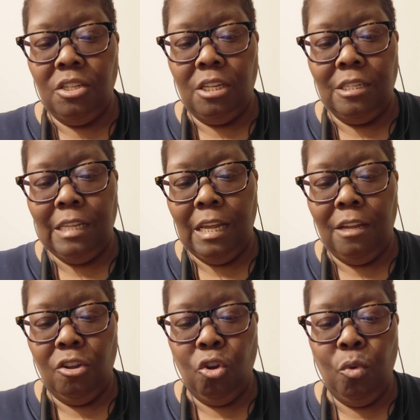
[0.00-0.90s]
just
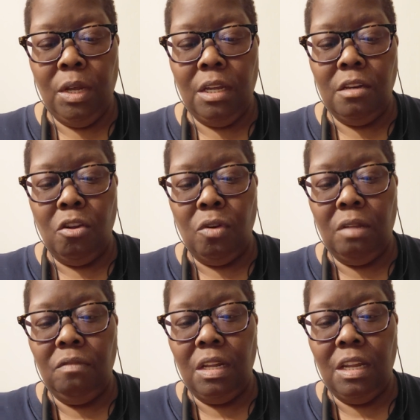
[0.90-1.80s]
a quick and
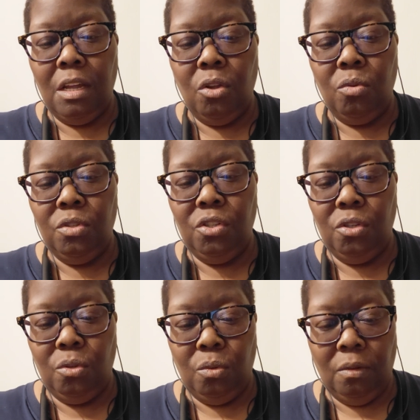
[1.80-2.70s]
dirty video
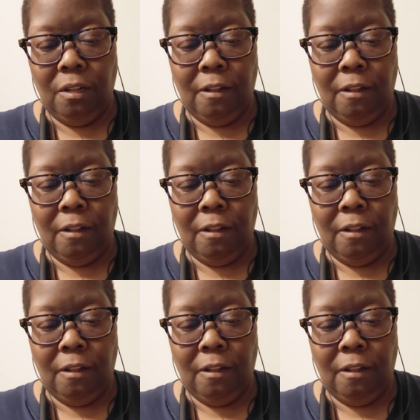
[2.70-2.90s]
to